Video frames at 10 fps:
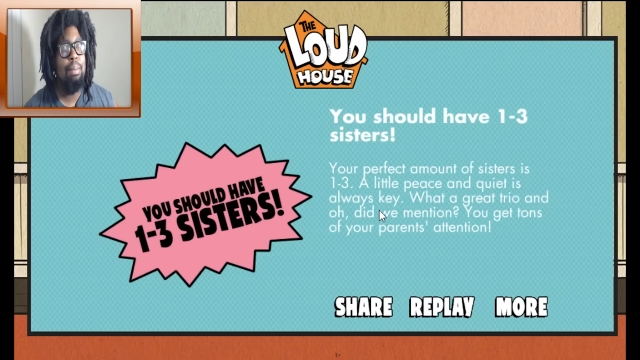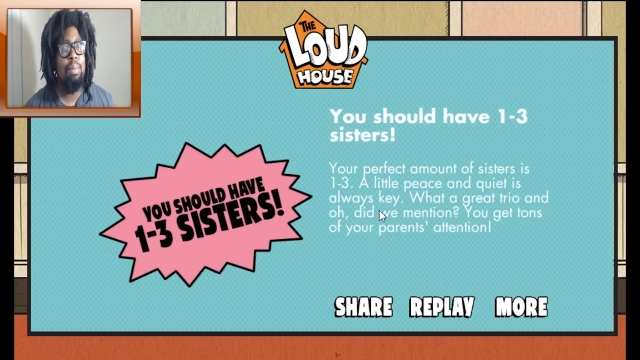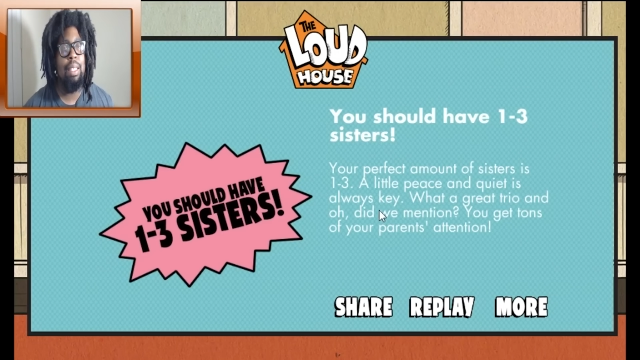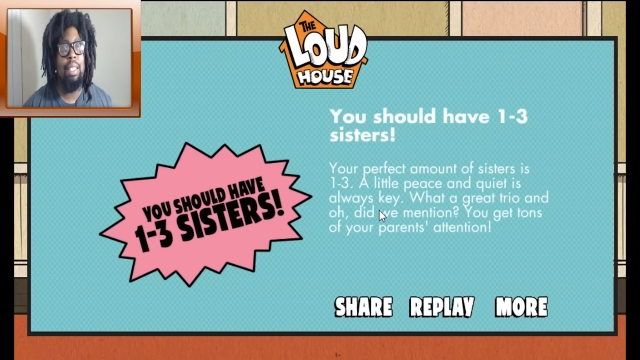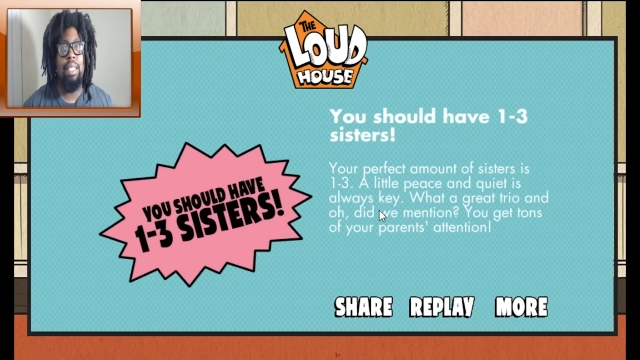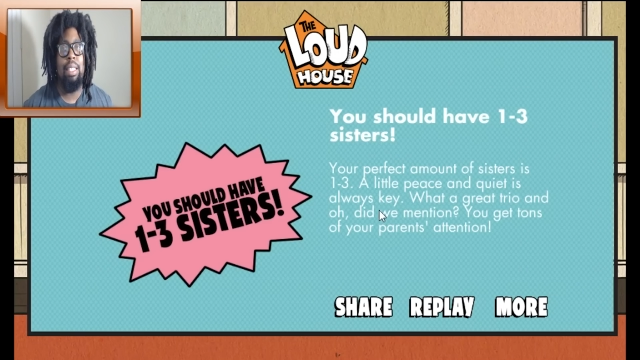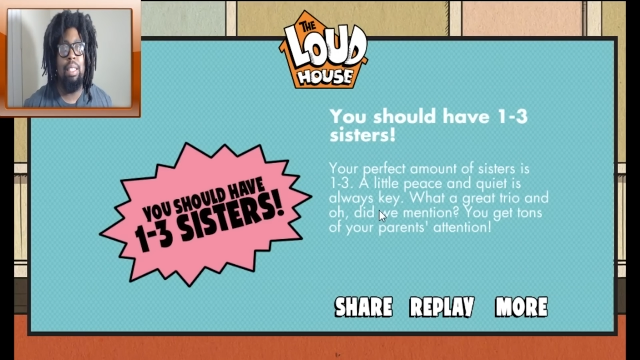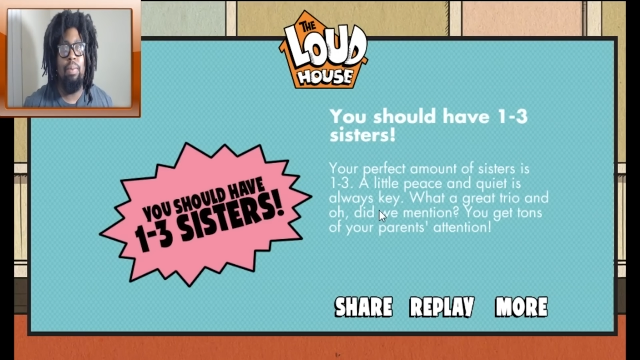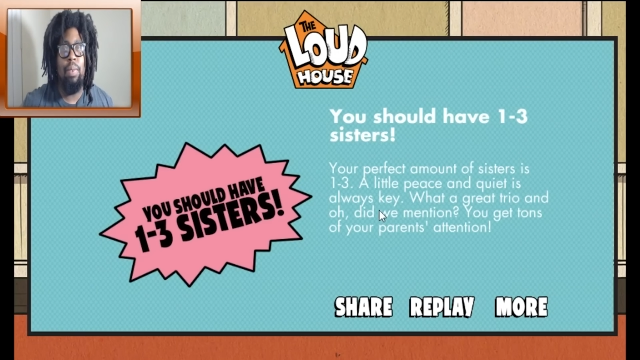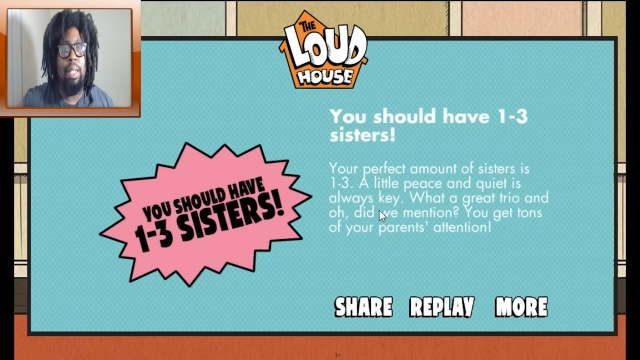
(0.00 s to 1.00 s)
Because
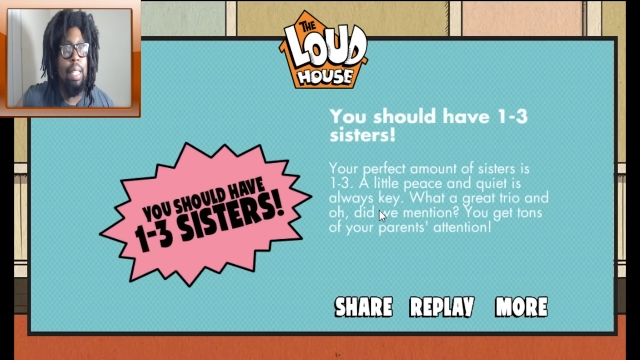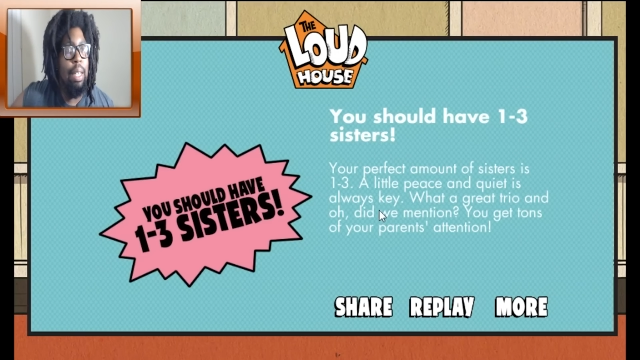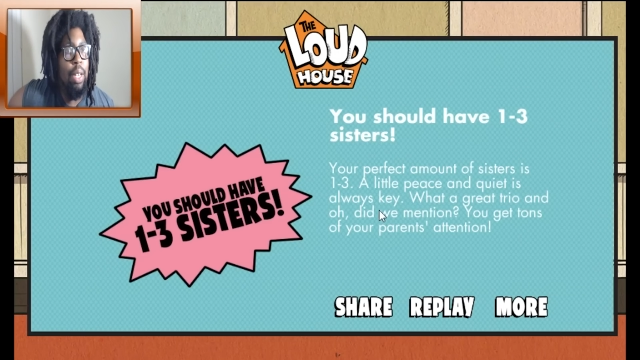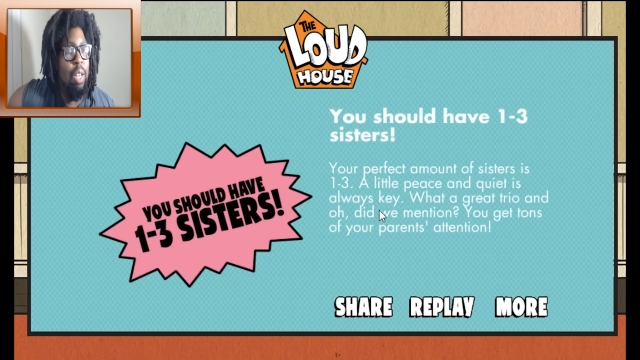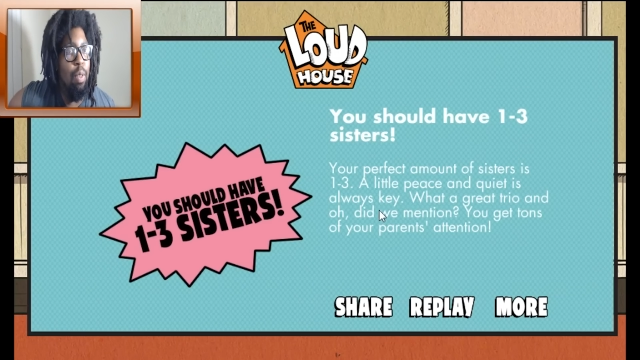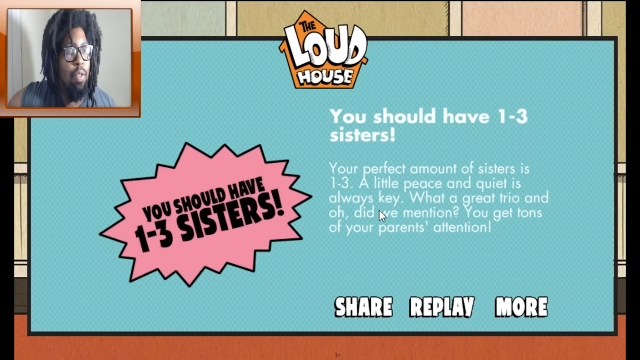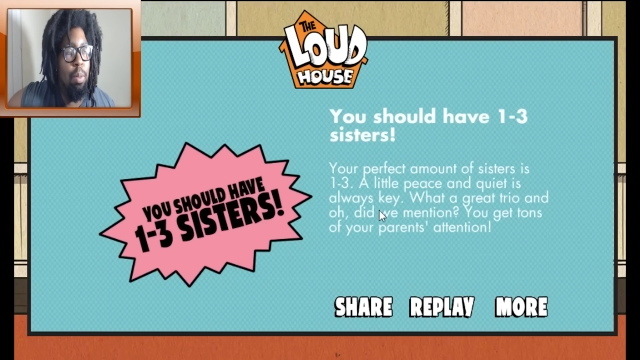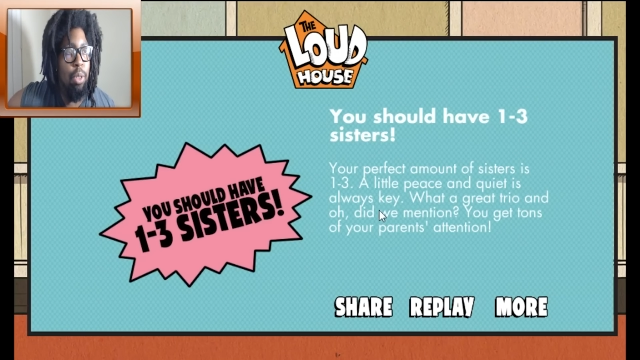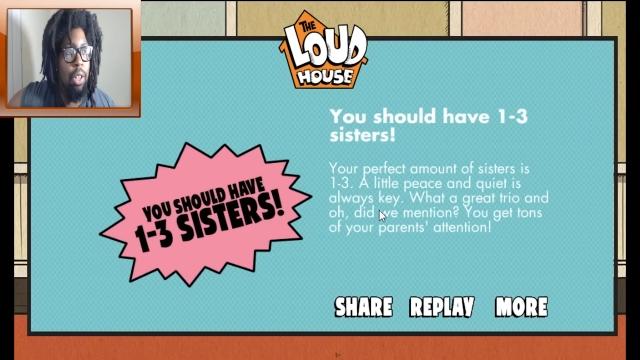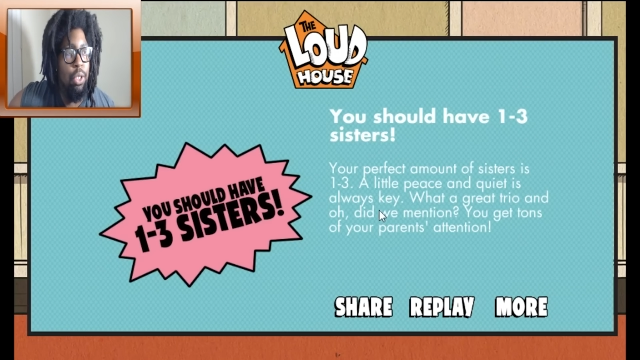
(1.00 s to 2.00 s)
if we didn't know we were
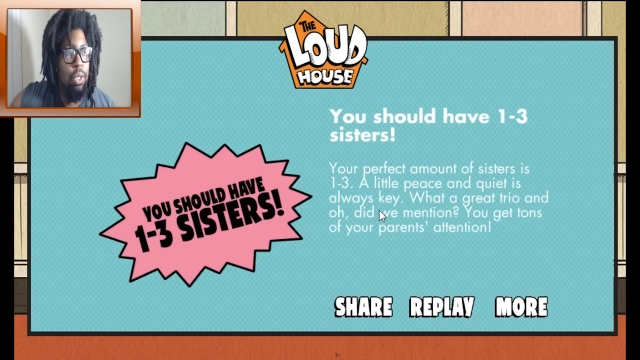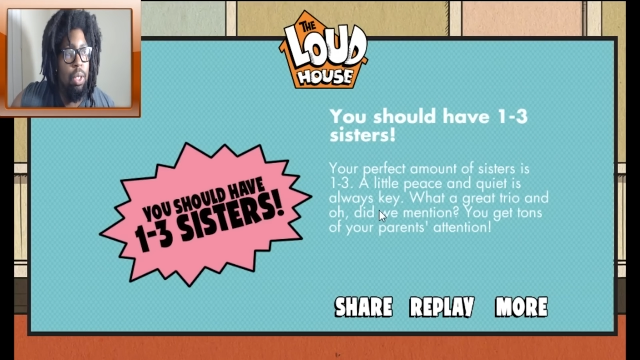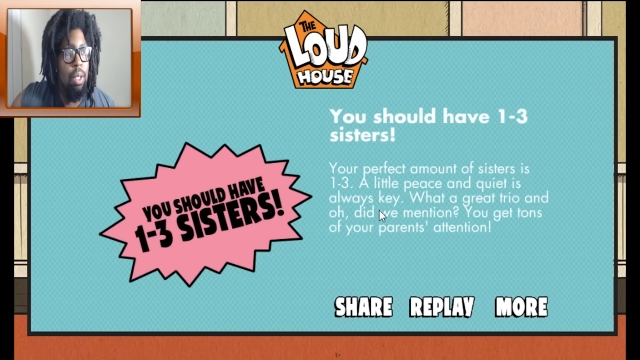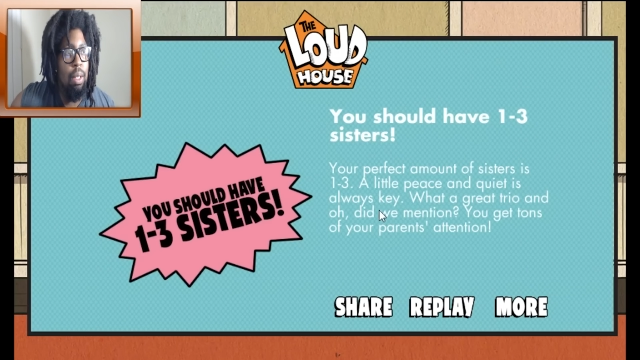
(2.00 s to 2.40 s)
brothers,